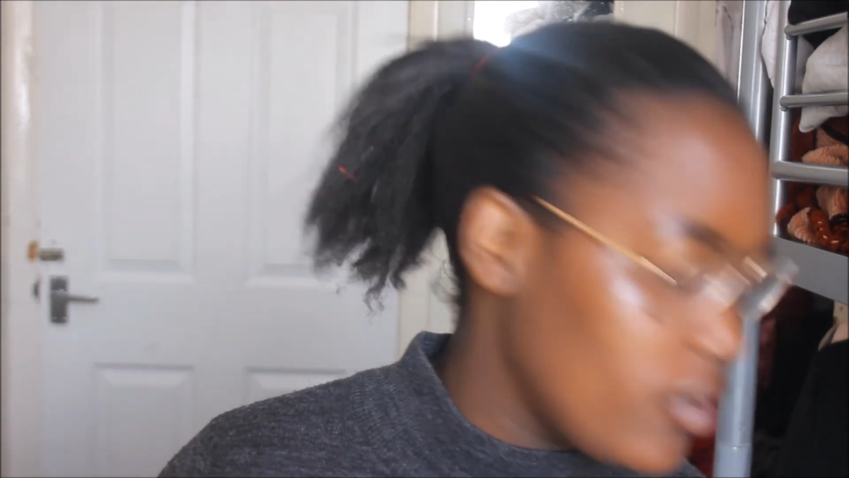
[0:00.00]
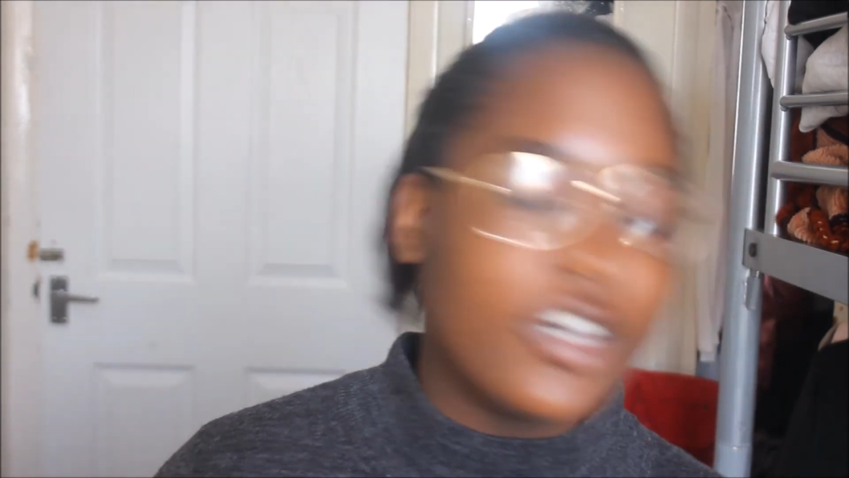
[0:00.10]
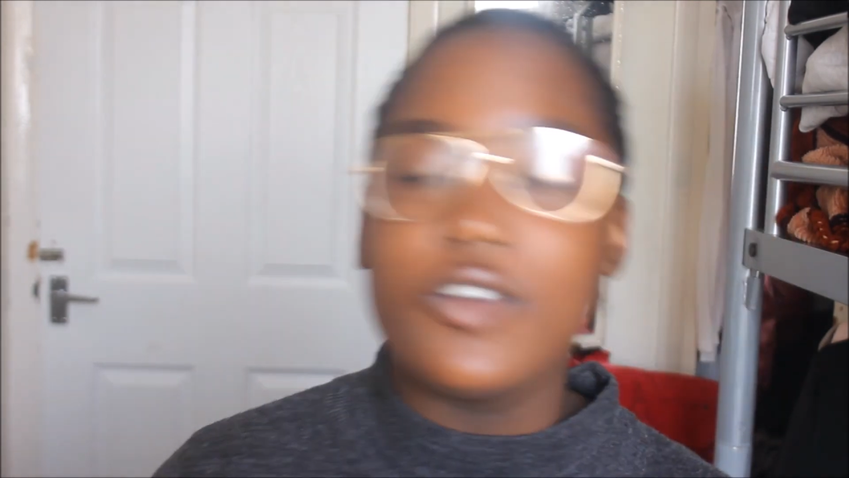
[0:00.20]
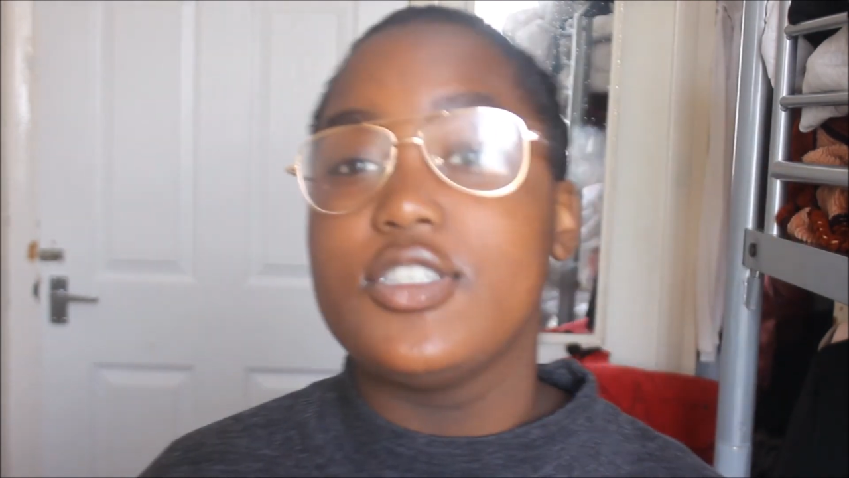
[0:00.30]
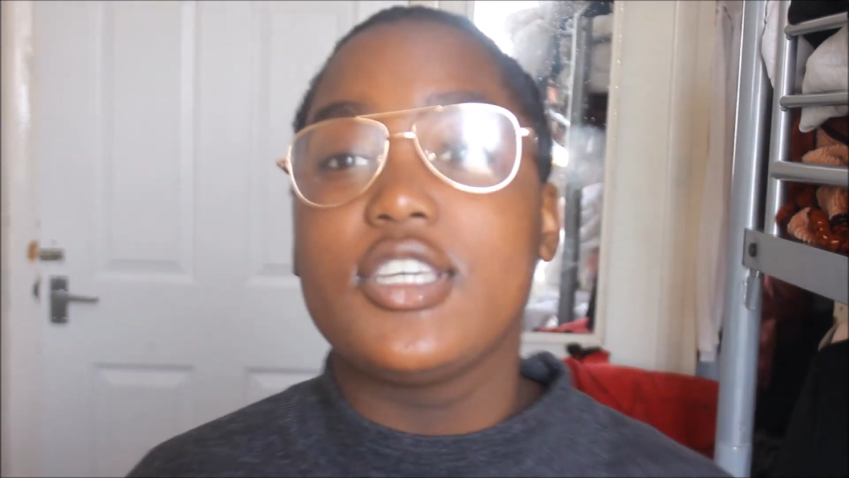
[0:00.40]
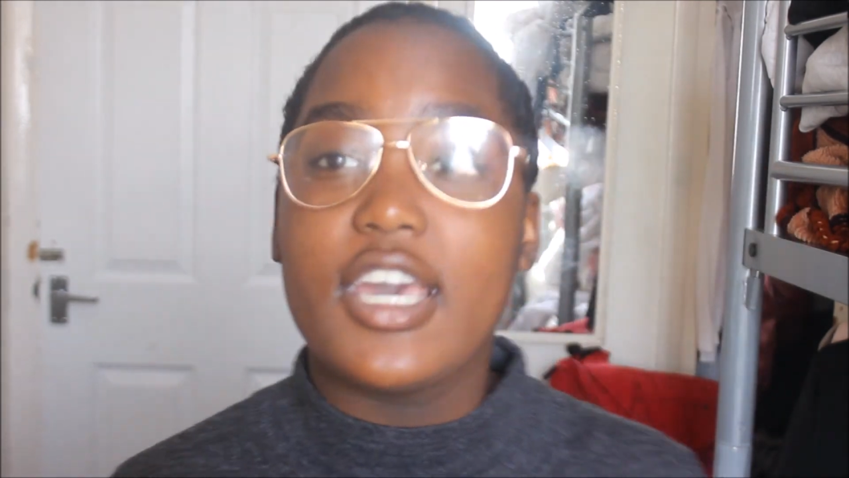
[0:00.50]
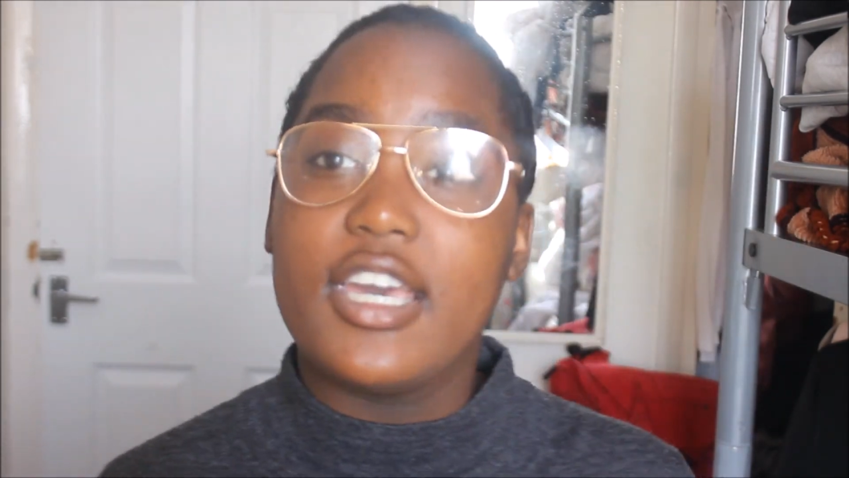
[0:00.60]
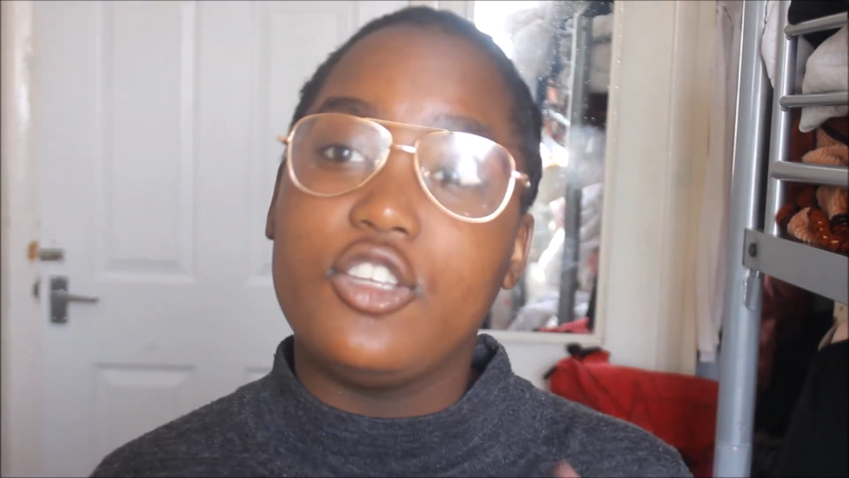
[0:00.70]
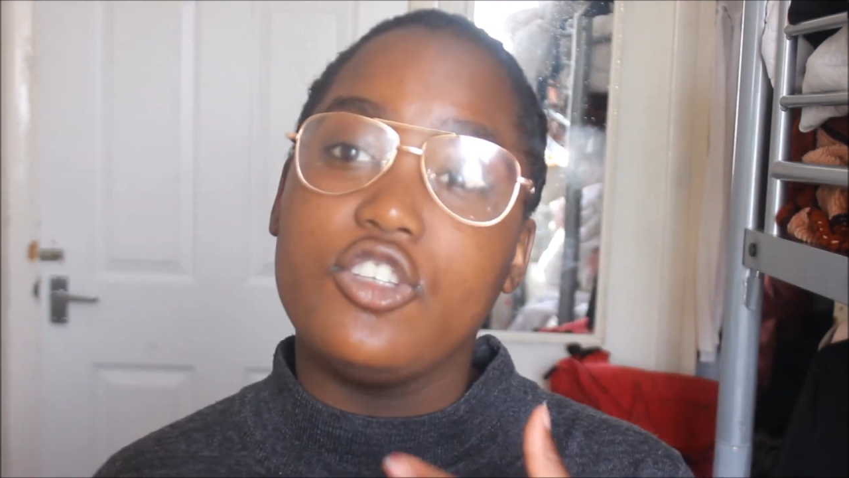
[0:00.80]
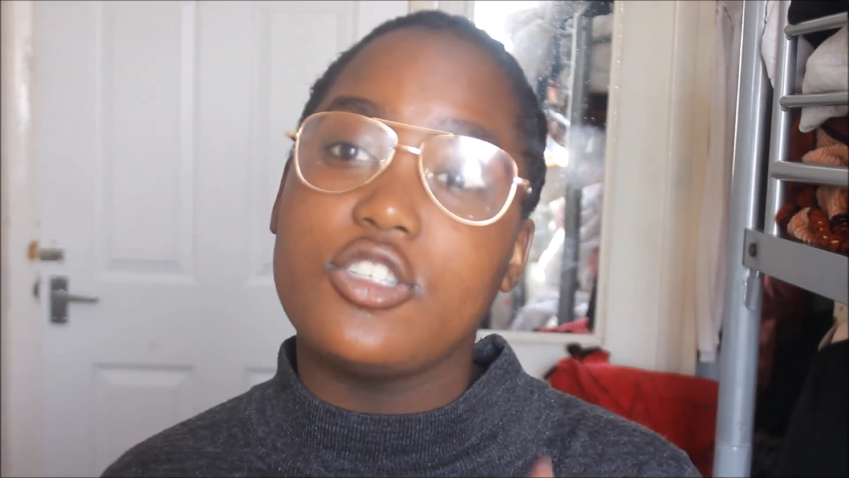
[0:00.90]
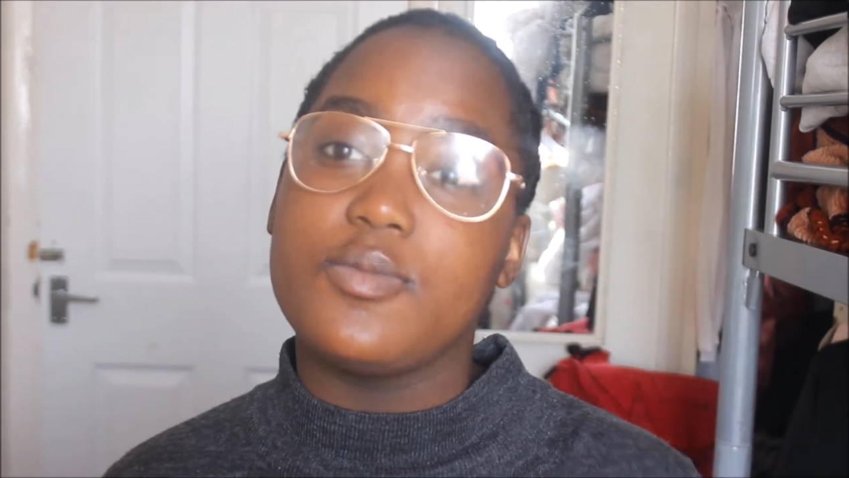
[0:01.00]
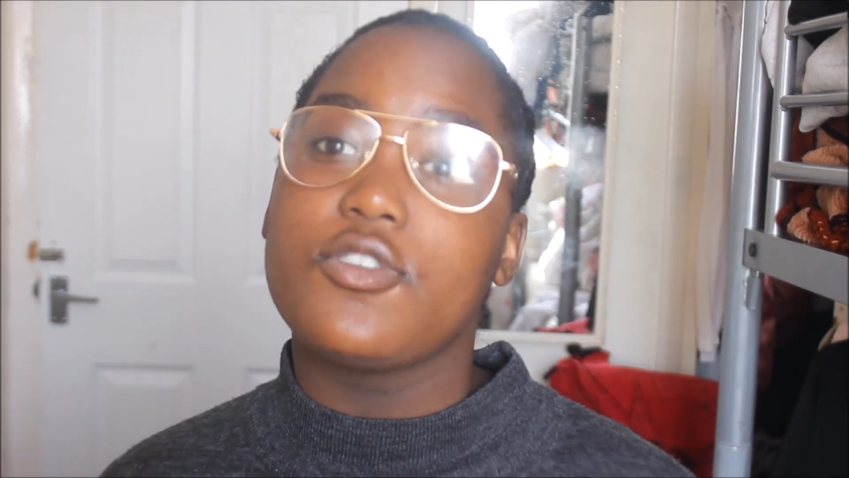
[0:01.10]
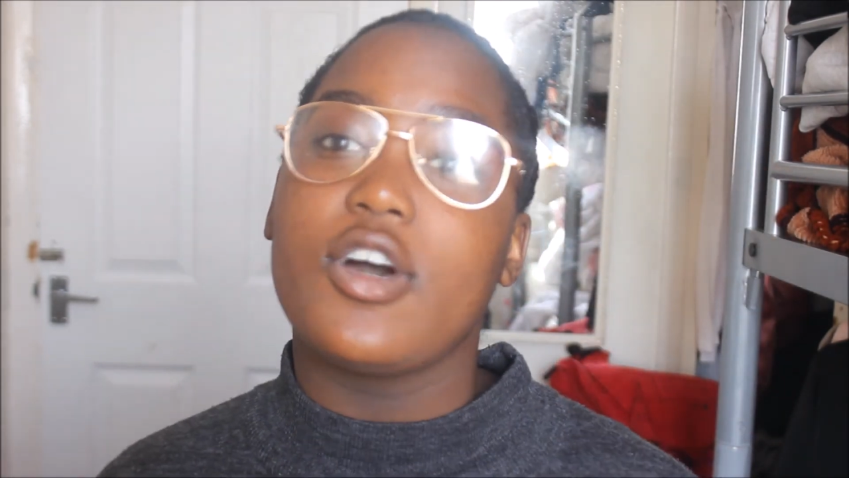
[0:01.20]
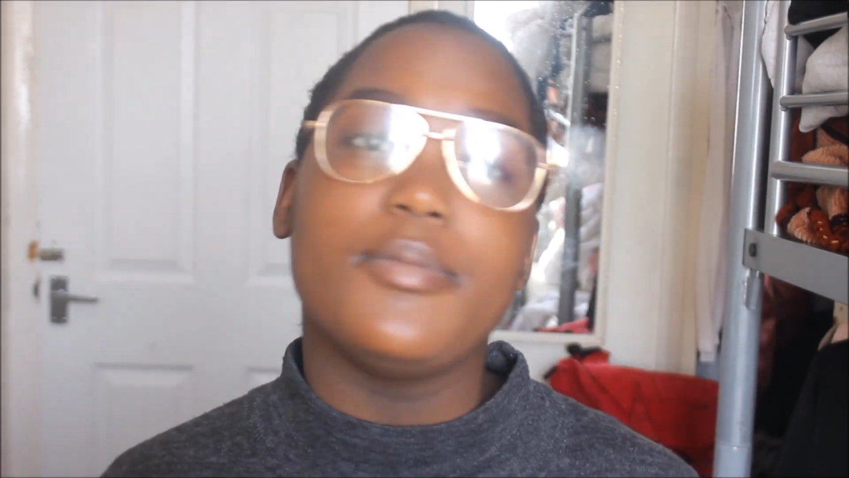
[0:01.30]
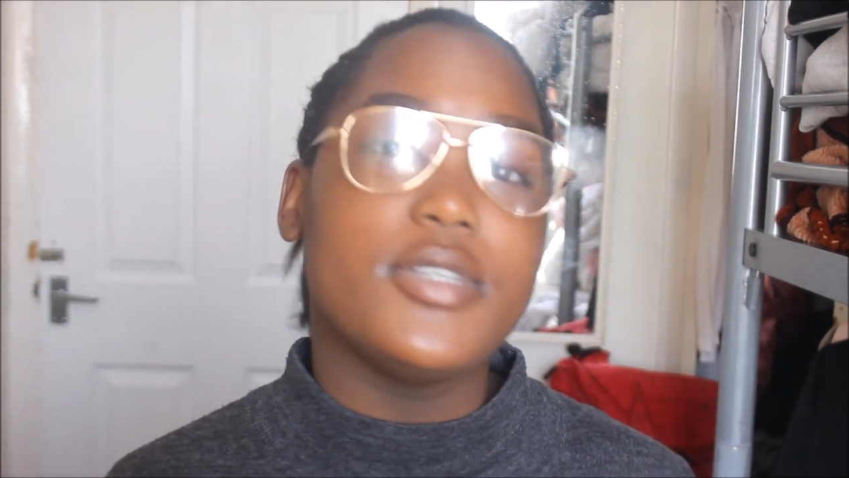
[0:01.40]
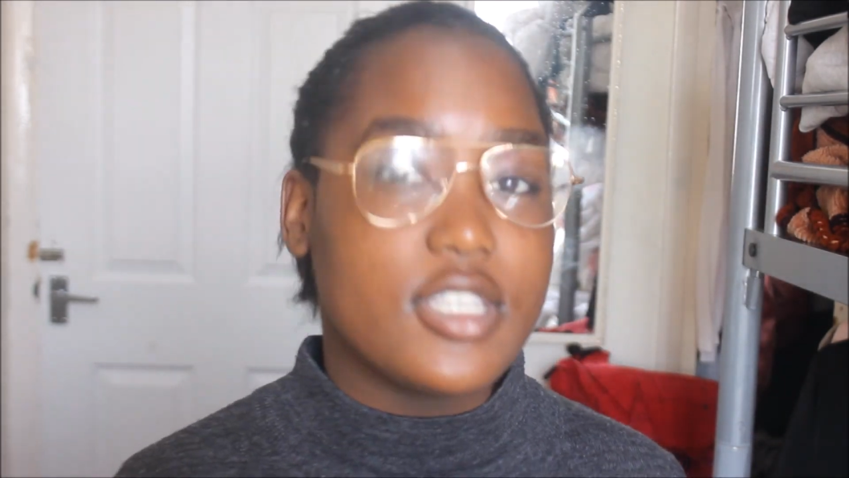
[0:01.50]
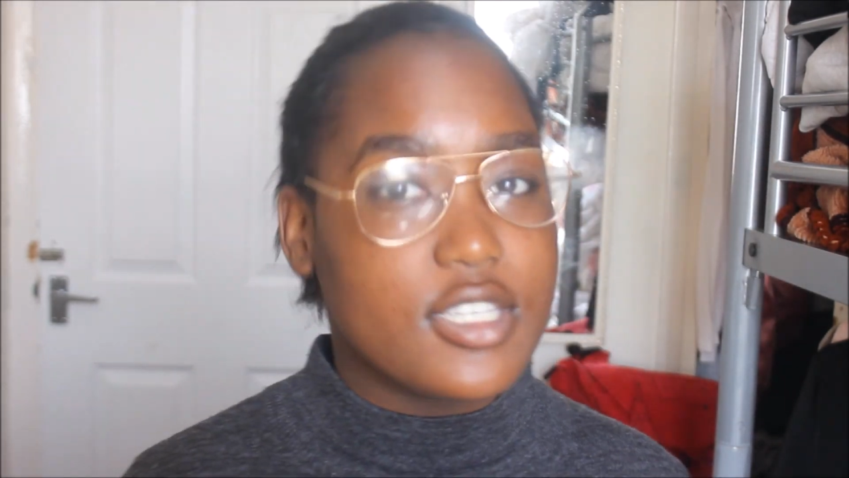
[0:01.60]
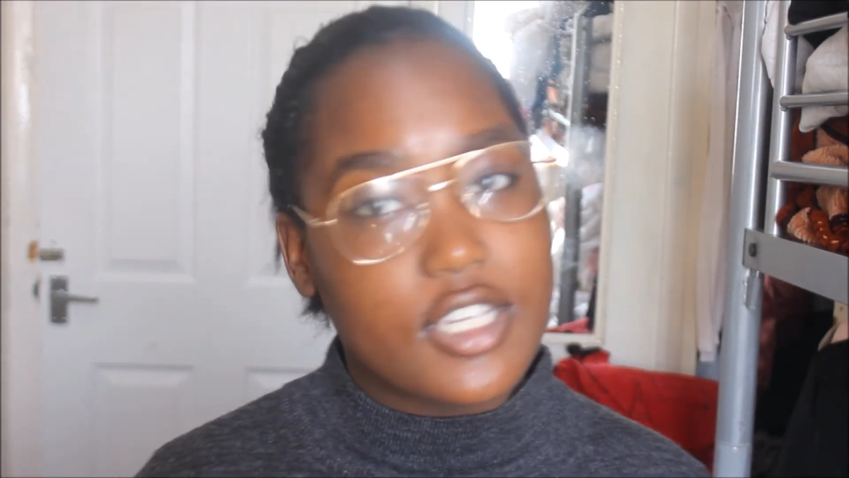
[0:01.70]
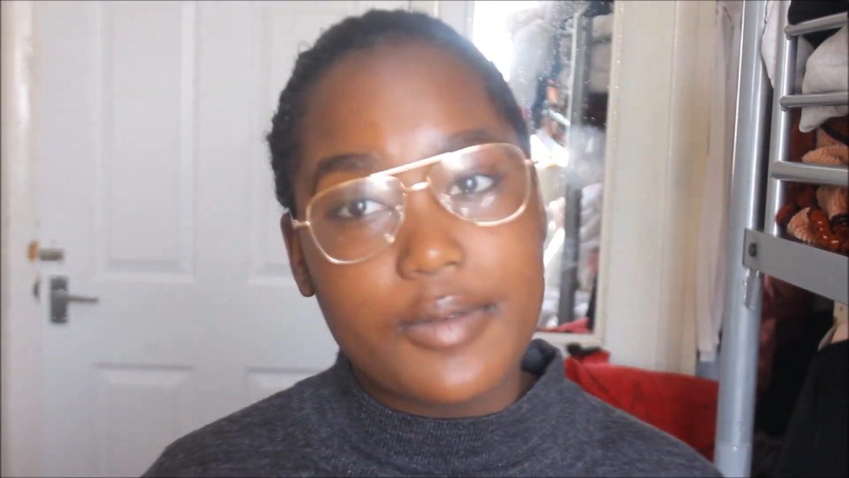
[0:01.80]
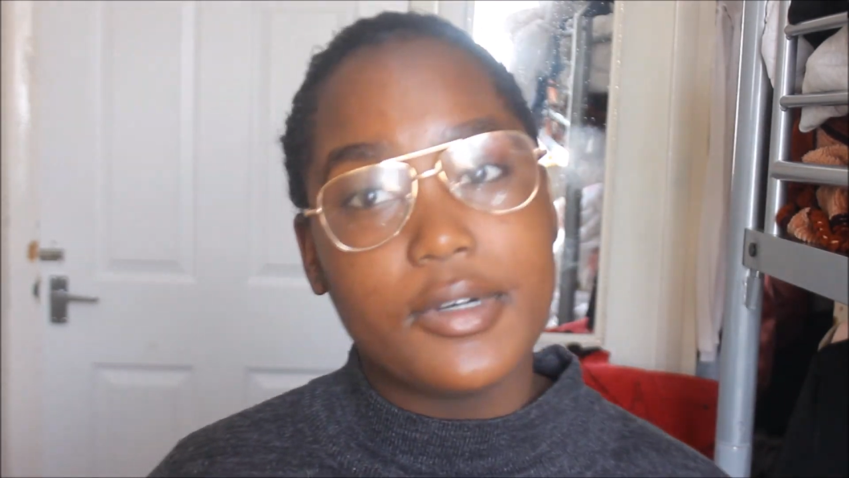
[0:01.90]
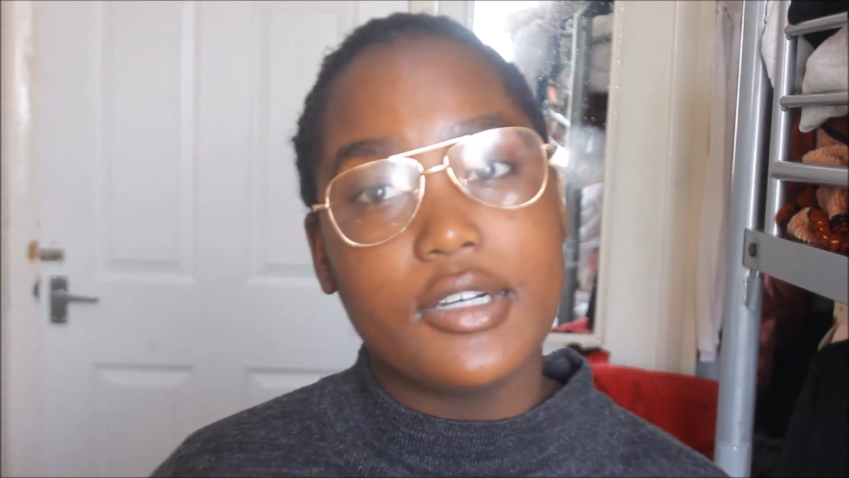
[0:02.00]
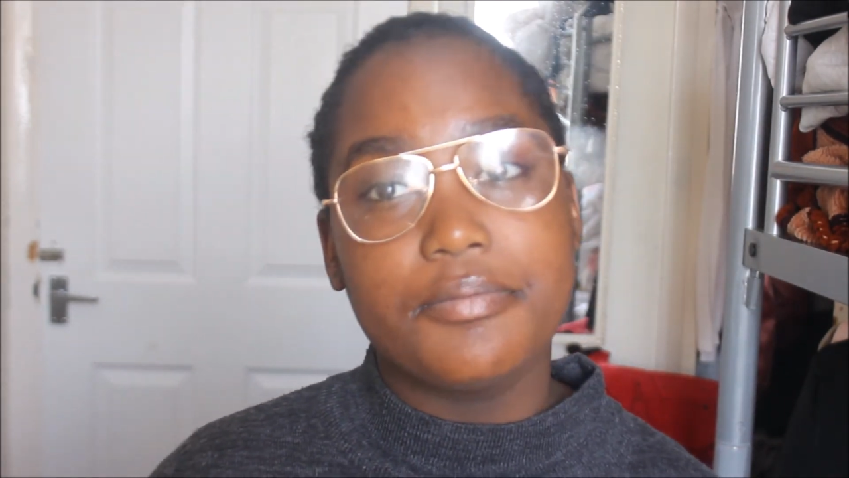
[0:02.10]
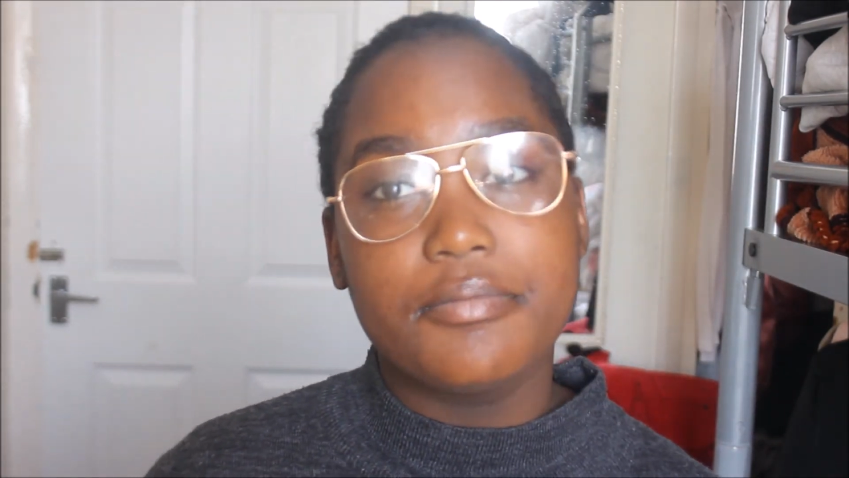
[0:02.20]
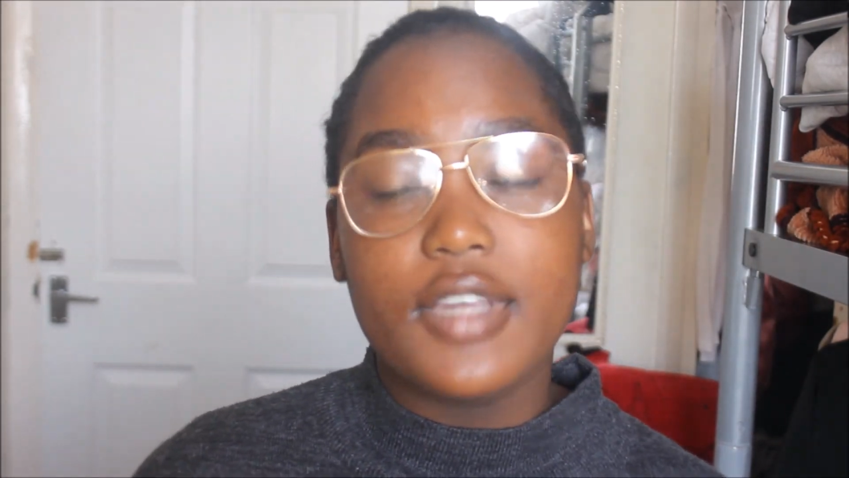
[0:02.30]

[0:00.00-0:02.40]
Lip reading: we're going to gain new subscribers this summer